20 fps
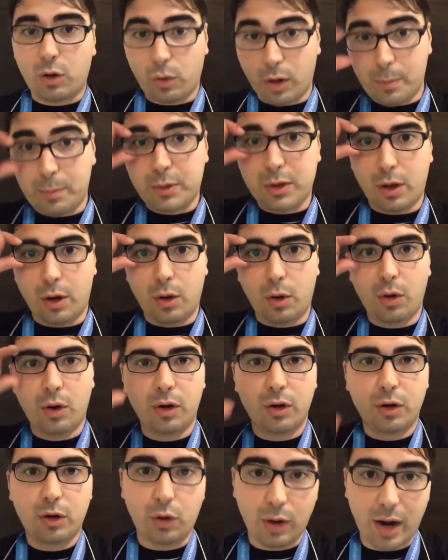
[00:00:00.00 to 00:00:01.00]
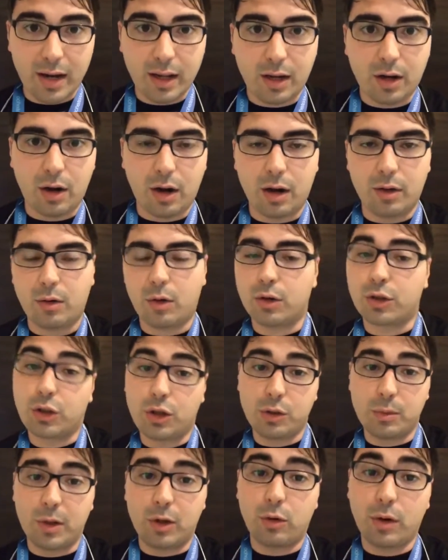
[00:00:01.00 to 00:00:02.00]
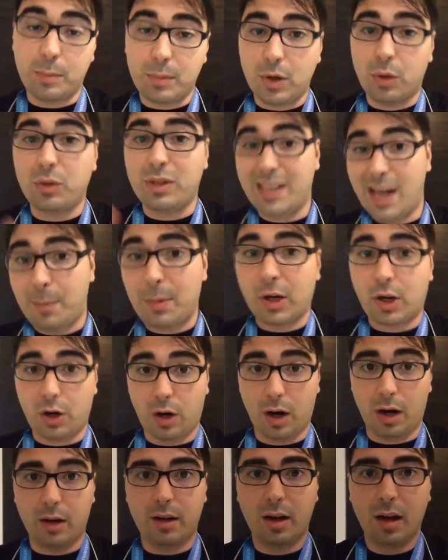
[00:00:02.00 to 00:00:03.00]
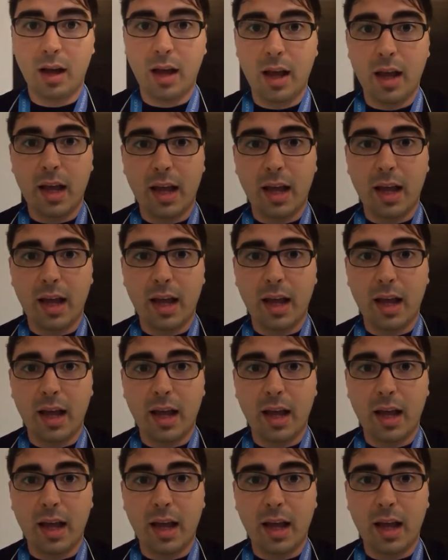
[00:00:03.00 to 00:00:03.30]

crypto credit card, or excuse me, crypto debit card,